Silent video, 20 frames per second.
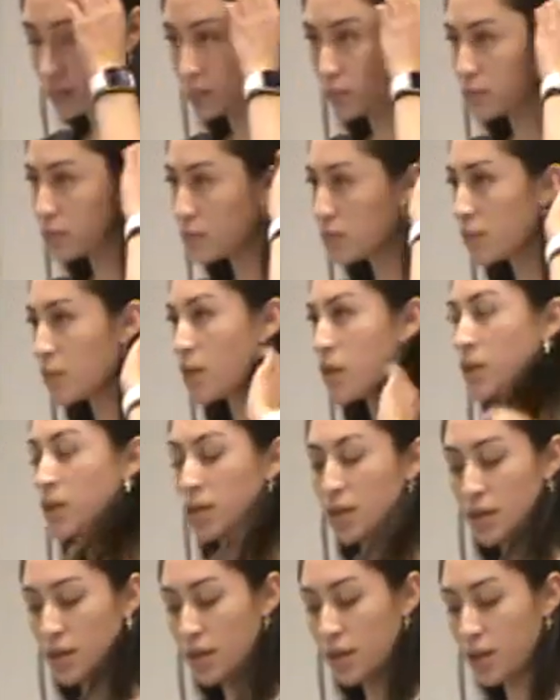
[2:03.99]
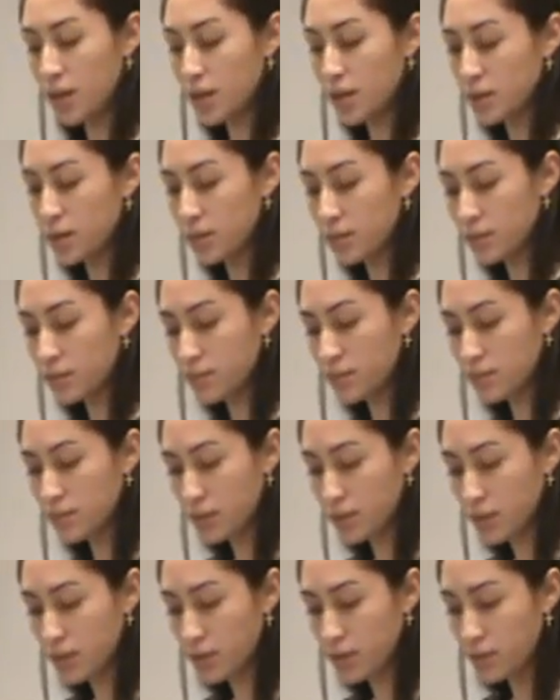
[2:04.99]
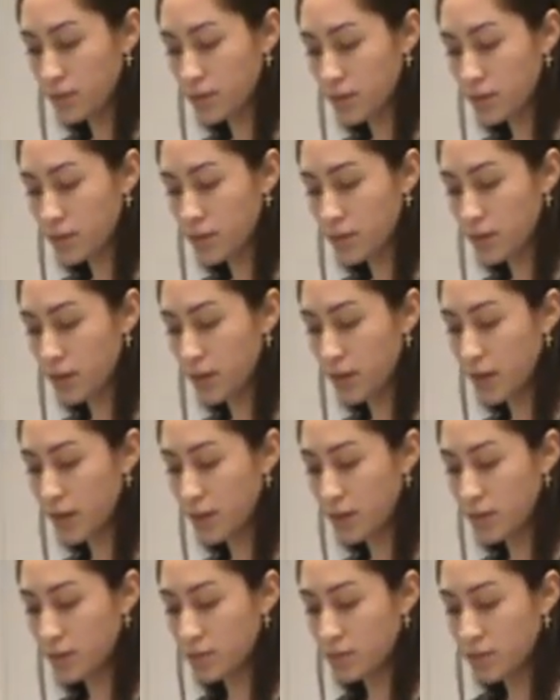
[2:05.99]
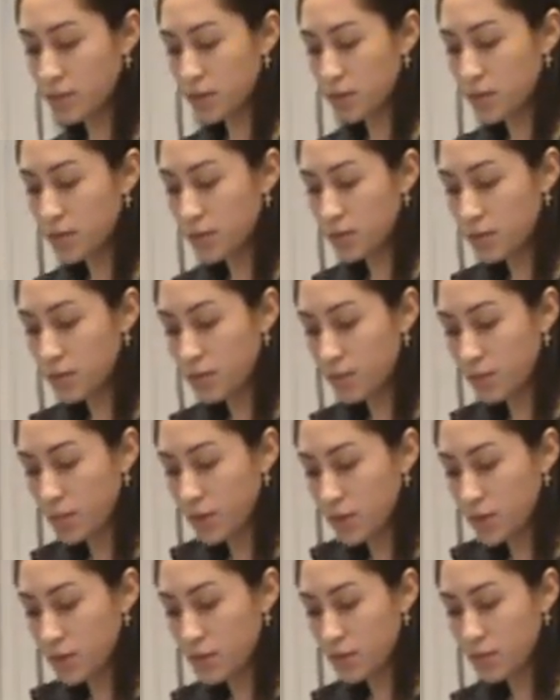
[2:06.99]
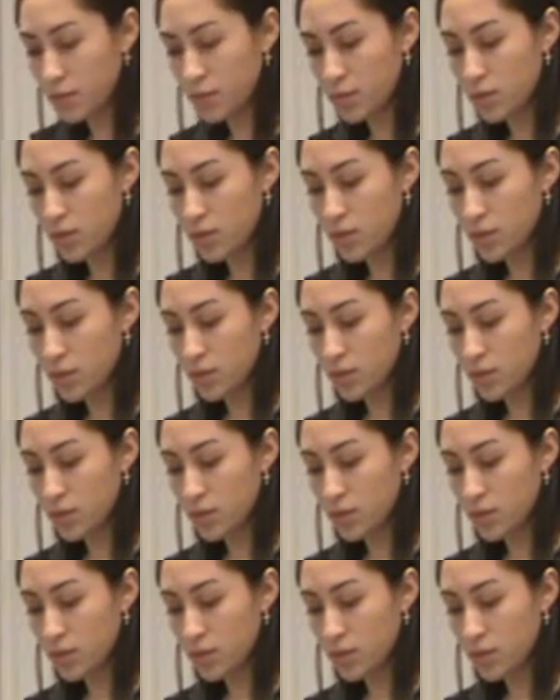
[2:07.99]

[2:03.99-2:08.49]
(silence)